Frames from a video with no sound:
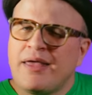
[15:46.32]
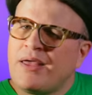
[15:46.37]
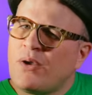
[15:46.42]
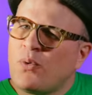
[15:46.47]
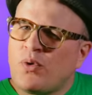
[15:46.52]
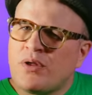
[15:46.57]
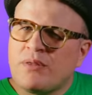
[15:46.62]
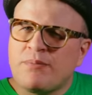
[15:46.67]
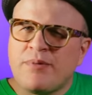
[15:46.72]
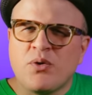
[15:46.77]
It
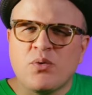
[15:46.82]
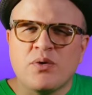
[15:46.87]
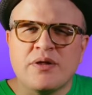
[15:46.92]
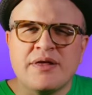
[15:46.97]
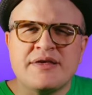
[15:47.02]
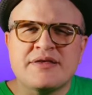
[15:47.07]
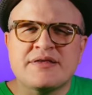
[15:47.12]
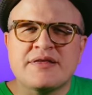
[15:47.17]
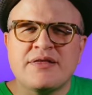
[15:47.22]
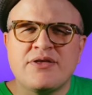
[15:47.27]
wouldn't be
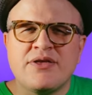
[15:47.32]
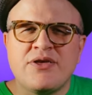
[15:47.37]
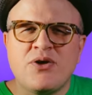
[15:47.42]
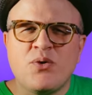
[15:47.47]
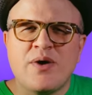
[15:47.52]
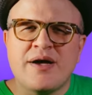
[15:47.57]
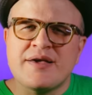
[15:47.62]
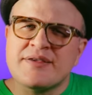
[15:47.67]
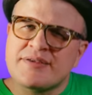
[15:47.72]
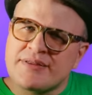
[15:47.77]
released in the
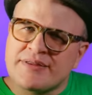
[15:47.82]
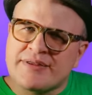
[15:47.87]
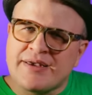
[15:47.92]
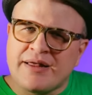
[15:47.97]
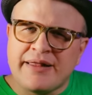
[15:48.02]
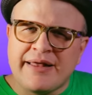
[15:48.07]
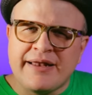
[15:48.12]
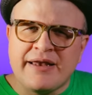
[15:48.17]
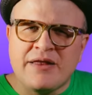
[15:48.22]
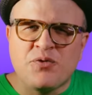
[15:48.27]
U S
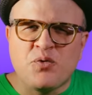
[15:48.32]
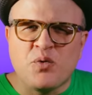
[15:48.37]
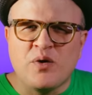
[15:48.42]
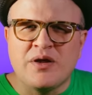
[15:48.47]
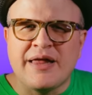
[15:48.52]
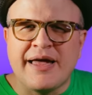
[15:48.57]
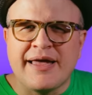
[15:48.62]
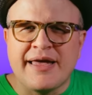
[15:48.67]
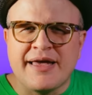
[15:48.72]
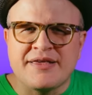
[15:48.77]
until
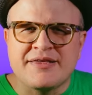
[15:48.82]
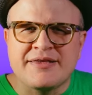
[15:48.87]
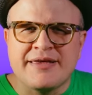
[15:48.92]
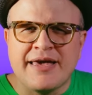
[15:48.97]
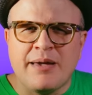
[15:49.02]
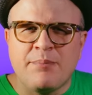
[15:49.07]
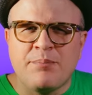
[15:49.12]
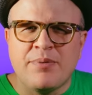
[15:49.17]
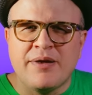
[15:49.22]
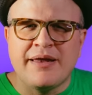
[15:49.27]
eighty-three, like I
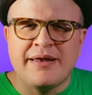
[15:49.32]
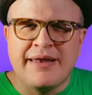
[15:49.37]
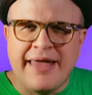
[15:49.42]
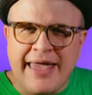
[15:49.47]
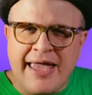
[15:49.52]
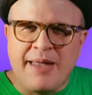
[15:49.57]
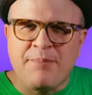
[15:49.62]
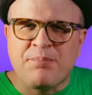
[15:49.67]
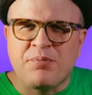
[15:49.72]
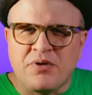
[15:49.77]
said, but in
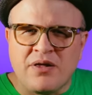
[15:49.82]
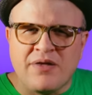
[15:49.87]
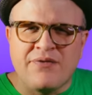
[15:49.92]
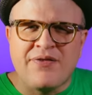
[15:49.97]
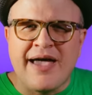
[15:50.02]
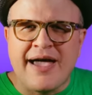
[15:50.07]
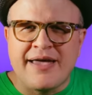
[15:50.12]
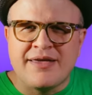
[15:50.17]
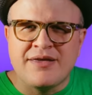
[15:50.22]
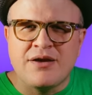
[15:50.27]
April of
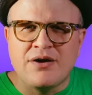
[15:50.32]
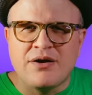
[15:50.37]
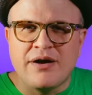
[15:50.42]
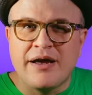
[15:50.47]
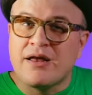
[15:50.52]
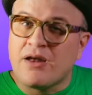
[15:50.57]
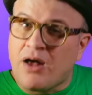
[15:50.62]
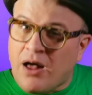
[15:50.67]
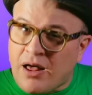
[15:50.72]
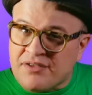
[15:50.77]
that year,
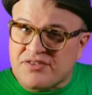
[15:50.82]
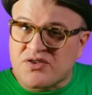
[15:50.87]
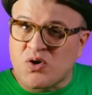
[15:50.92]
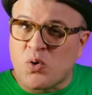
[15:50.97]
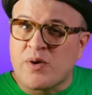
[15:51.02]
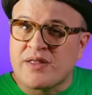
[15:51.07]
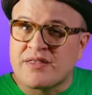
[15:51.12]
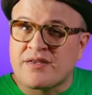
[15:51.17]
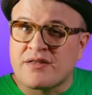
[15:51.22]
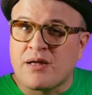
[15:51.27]
it also
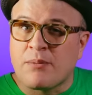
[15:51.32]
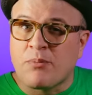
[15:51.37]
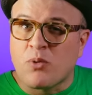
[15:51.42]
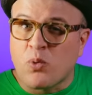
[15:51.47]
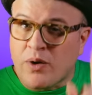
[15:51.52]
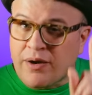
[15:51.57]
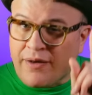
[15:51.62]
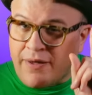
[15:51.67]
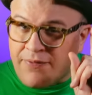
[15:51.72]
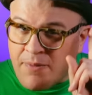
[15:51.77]
went to number
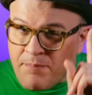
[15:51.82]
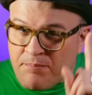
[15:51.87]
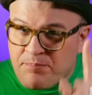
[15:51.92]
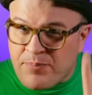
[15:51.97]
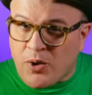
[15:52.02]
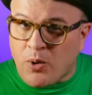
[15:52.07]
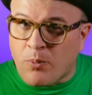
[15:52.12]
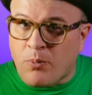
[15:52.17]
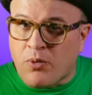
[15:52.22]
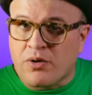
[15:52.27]
one on the
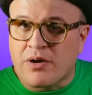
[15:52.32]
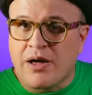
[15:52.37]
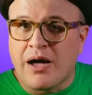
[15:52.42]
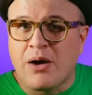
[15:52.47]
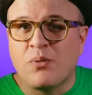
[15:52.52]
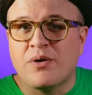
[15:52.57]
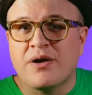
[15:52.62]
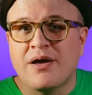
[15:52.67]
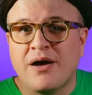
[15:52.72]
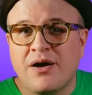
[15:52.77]
Billboard
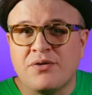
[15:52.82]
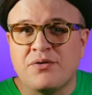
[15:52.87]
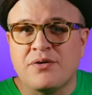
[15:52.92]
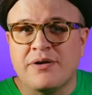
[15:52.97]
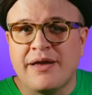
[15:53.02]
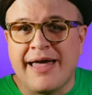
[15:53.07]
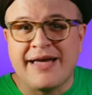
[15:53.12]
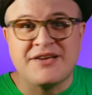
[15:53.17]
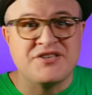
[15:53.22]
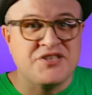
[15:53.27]
Hot one
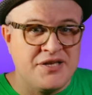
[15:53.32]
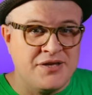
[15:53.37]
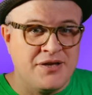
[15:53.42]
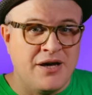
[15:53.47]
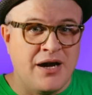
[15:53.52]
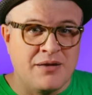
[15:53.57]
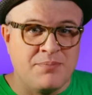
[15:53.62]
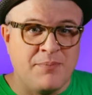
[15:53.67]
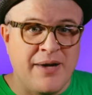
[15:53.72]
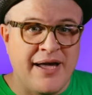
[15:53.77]
hundred. It actually
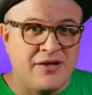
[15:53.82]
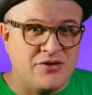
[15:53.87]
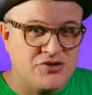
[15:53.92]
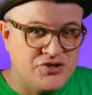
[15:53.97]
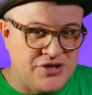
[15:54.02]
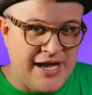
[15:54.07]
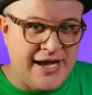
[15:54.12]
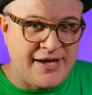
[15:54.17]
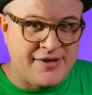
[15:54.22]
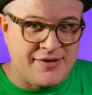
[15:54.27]
knocked Michael
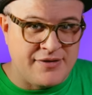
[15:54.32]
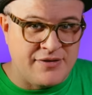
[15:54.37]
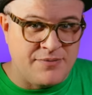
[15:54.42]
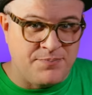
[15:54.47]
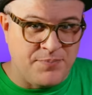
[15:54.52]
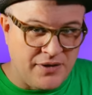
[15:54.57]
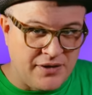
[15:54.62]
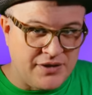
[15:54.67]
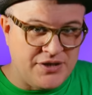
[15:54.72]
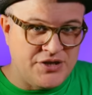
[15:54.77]
Jackson's
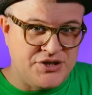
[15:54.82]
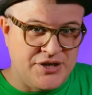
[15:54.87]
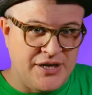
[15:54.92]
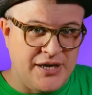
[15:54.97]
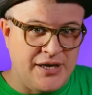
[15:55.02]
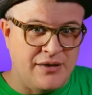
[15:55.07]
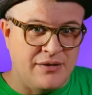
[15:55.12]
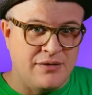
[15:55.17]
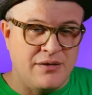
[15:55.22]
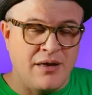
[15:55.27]
Billie
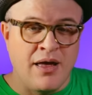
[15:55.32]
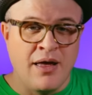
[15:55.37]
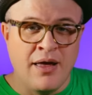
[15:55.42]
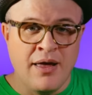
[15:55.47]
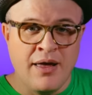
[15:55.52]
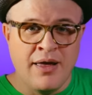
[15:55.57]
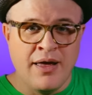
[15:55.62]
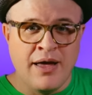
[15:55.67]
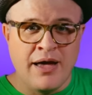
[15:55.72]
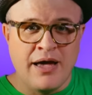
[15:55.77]
Jean
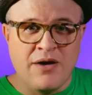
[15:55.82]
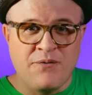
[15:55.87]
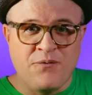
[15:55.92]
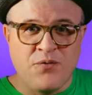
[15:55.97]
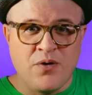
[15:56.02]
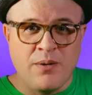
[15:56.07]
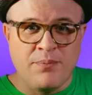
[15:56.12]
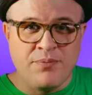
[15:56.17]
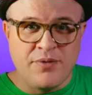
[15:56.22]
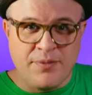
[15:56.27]
uh,
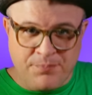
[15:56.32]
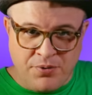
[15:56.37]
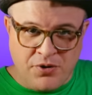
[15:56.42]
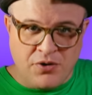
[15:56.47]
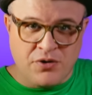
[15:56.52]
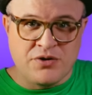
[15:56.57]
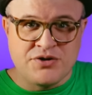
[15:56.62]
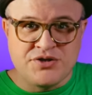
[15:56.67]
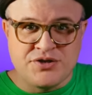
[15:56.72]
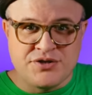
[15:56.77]
from the
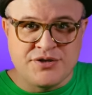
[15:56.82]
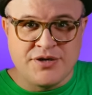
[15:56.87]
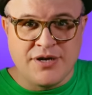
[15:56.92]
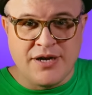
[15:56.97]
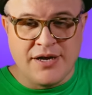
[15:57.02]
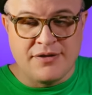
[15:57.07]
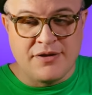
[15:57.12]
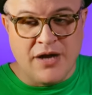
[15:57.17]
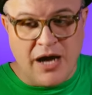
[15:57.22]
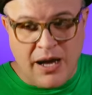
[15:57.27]
perch,
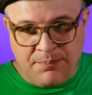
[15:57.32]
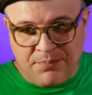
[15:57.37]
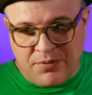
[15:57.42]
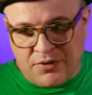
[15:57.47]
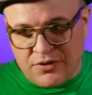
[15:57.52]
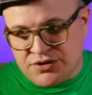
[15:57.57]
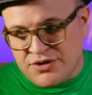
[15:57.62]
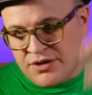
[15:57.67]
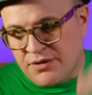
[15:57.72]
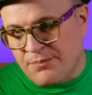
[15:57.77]
uh, top
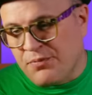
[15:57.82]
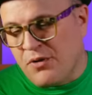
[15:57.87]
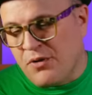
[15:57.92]
perch in the